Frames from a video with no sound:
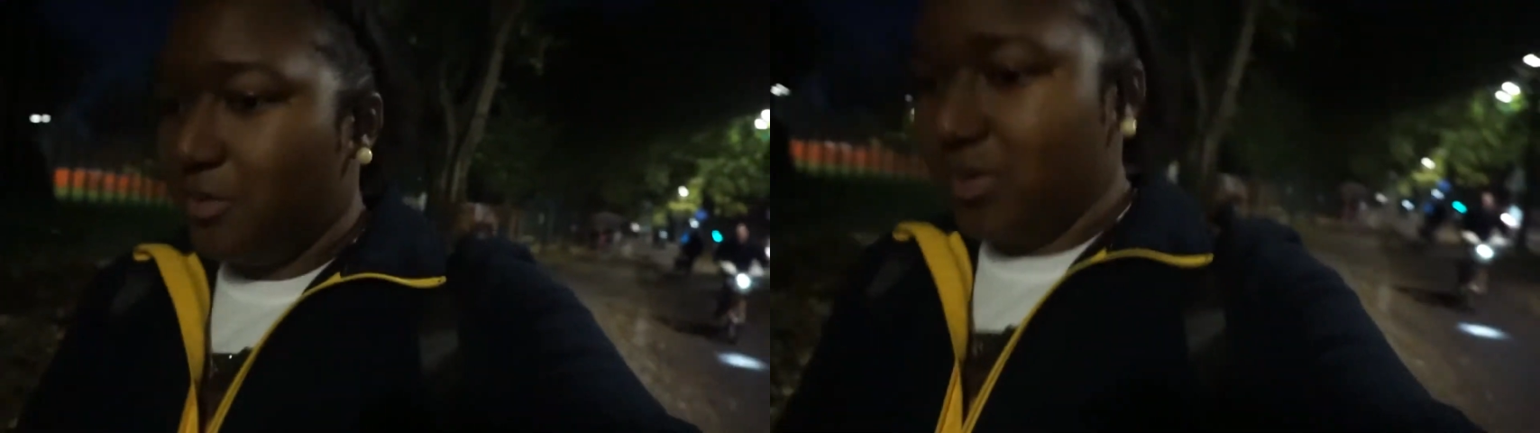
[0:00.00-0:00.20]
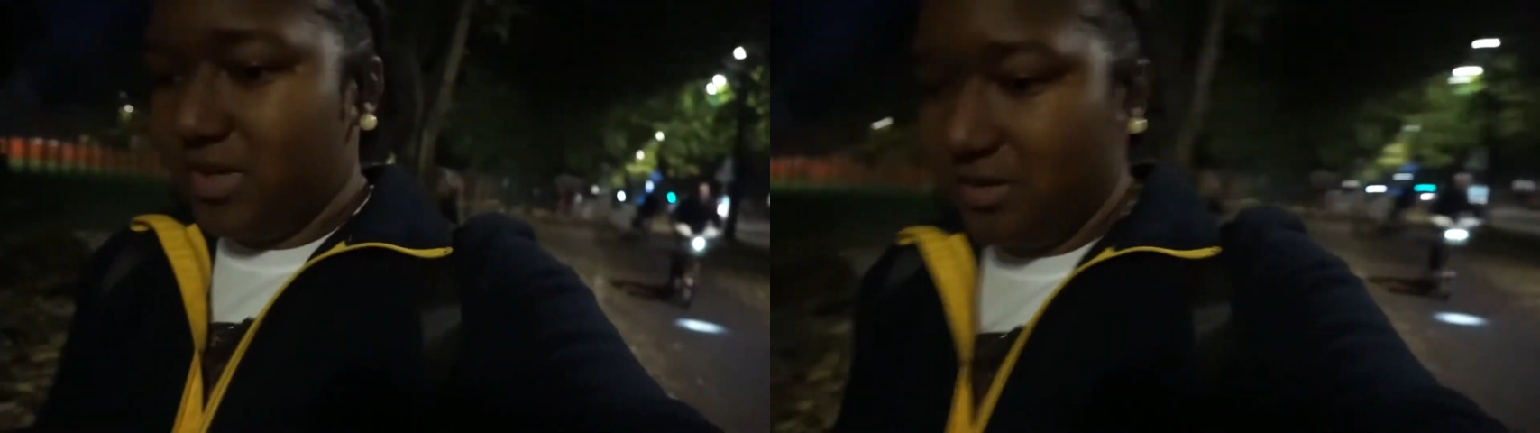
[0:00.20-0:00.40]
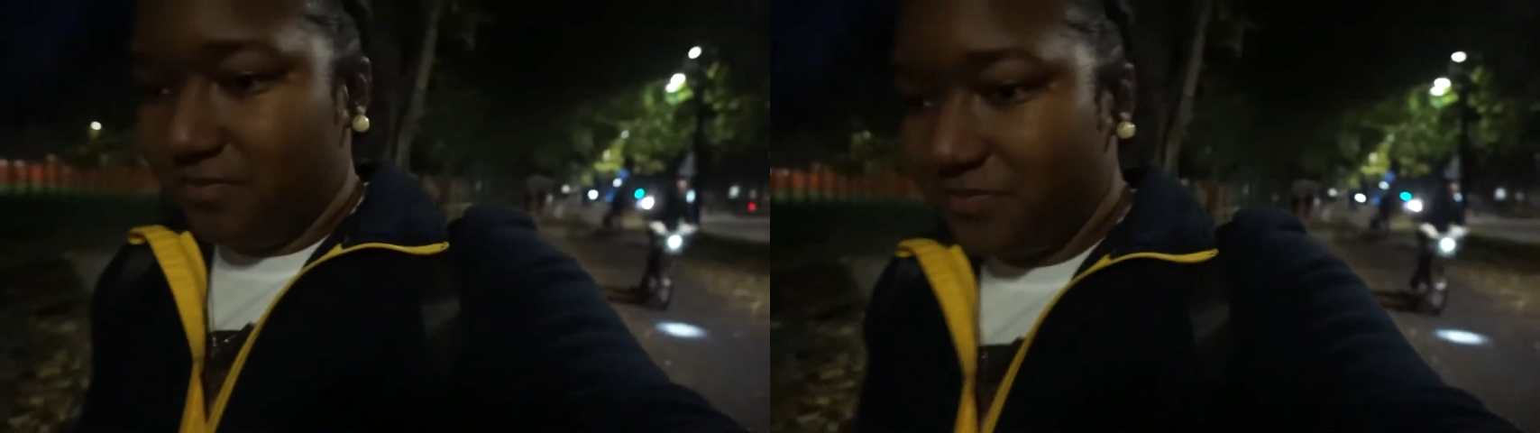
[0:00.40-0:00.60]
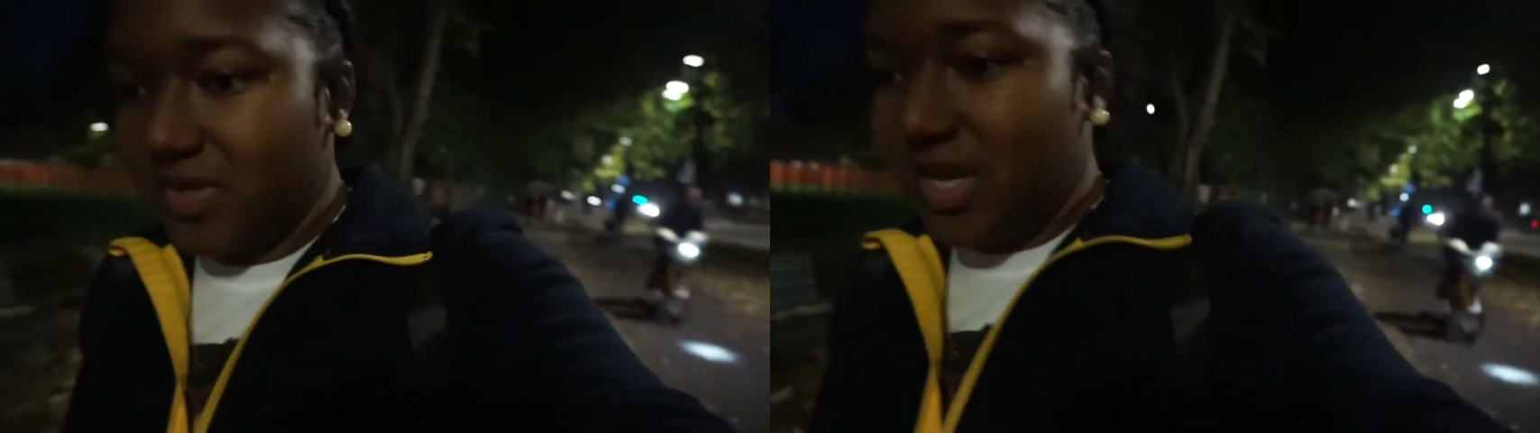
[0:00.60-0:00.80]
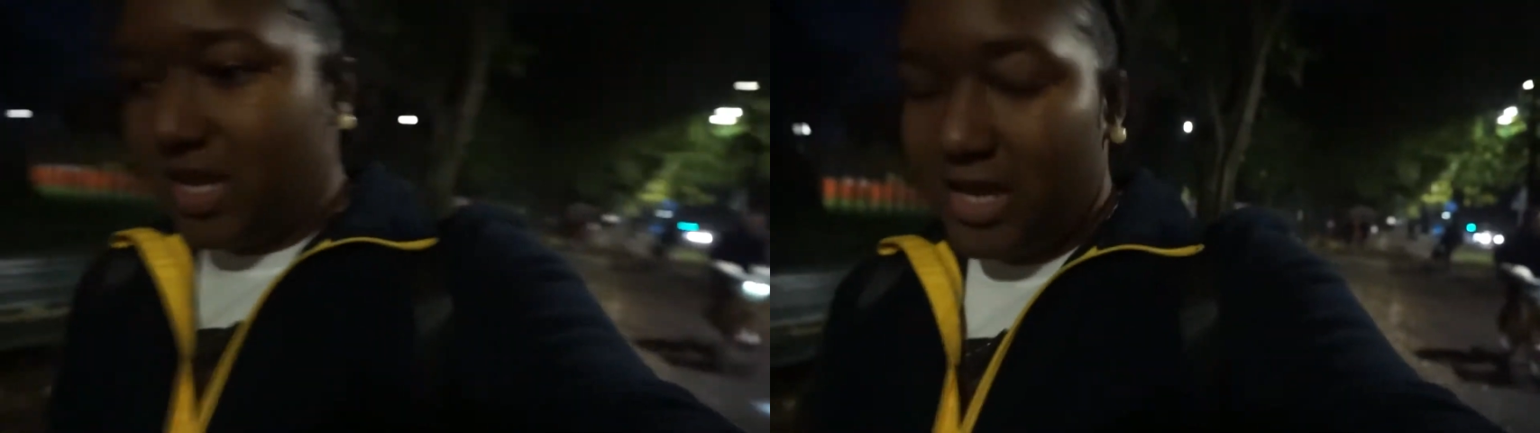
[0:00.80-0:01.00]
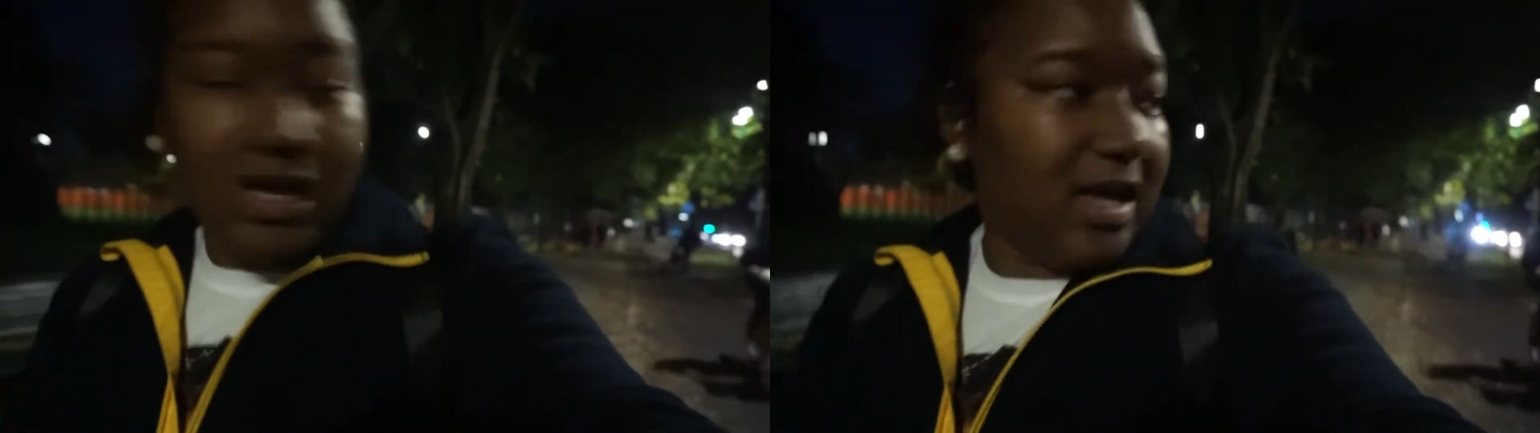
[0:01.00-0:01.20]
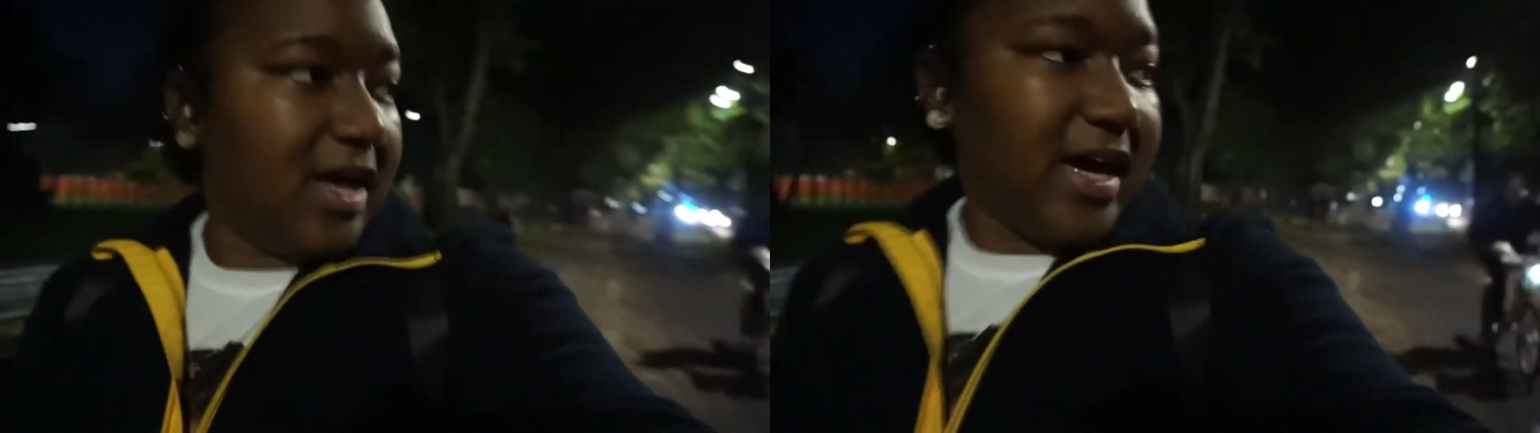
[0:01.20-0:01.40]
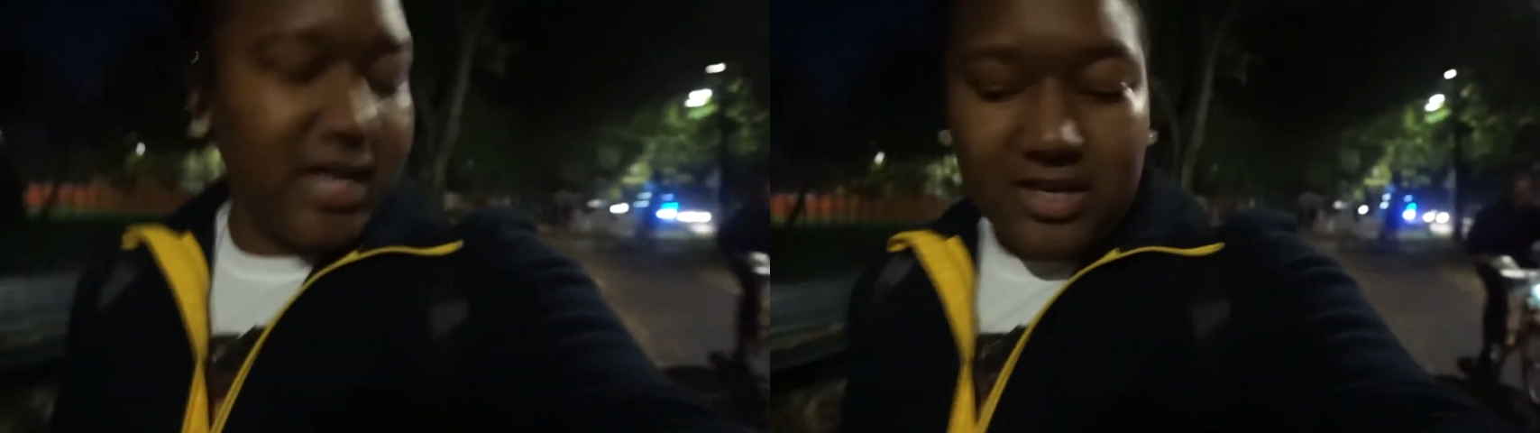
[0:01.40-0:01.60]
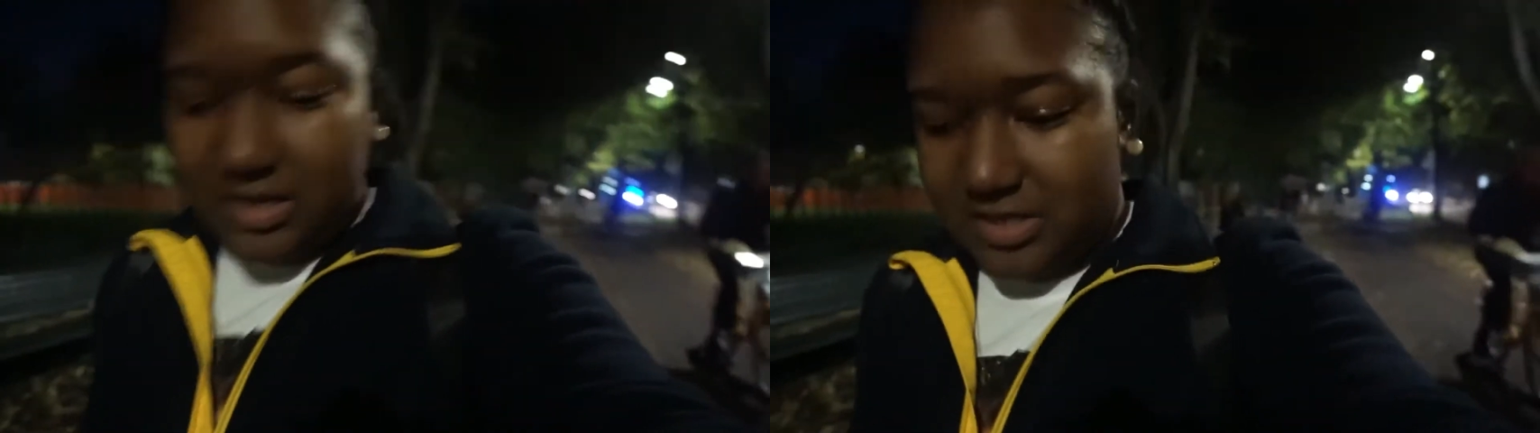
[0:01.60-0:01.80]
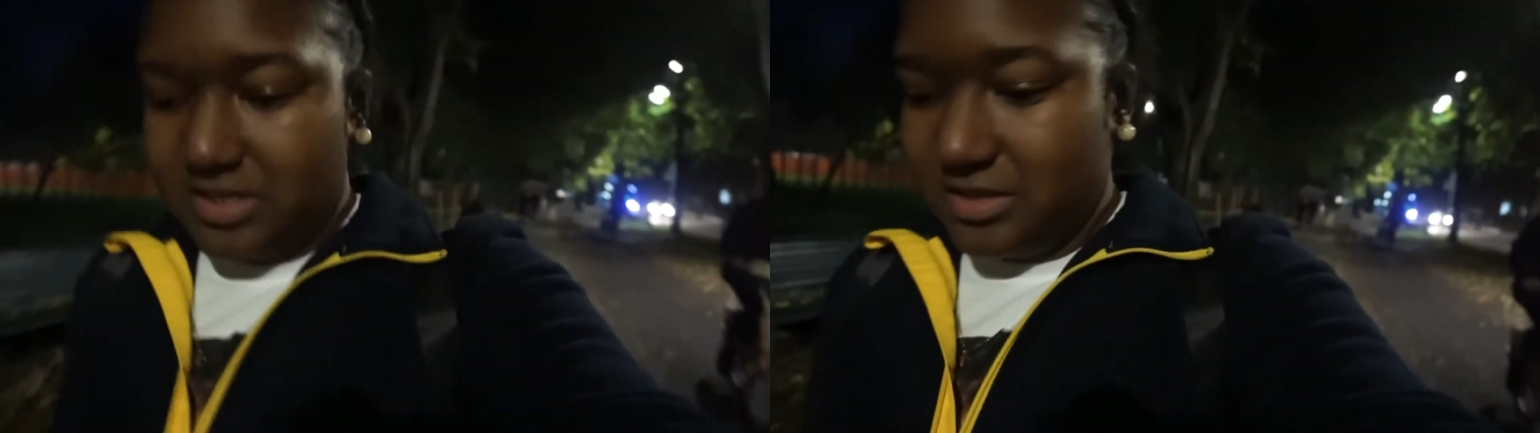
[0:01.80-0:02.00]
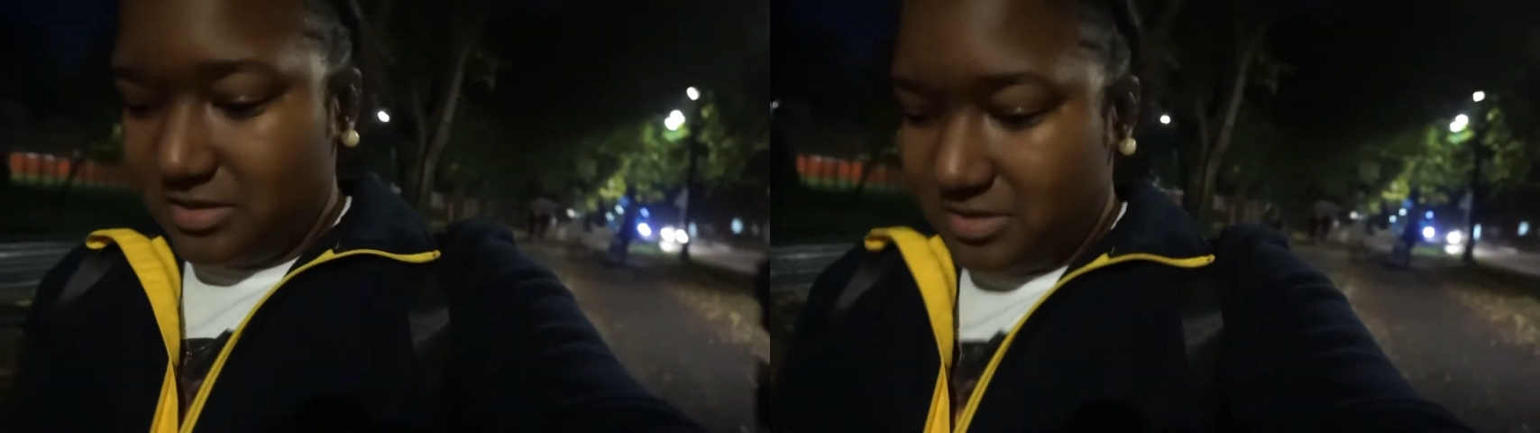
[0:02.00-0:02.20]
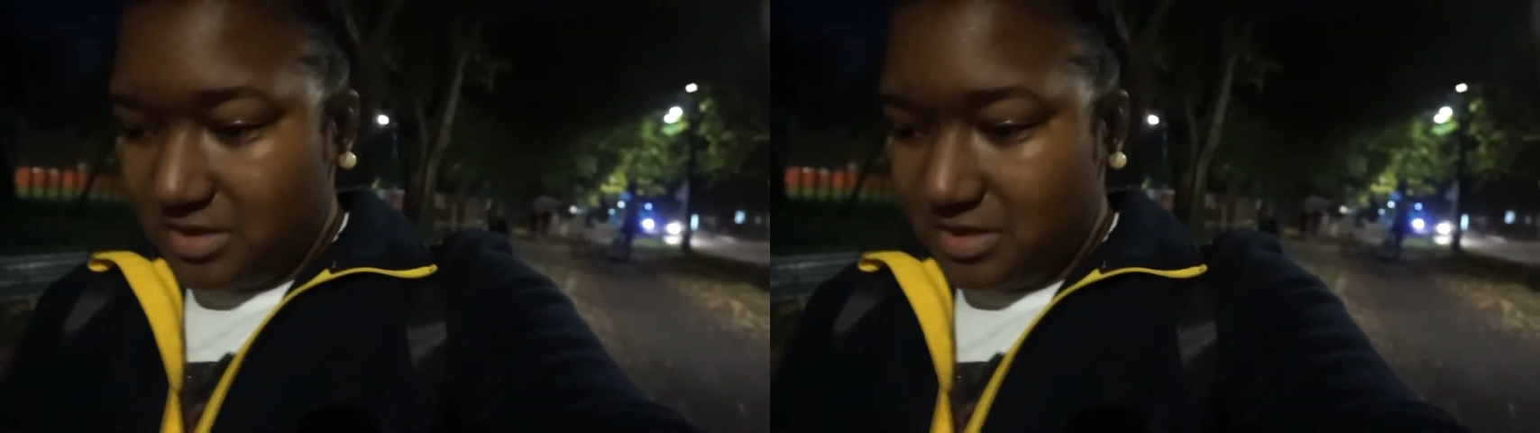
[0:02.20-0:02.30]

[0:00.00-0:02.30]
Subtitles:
But I couldn't tell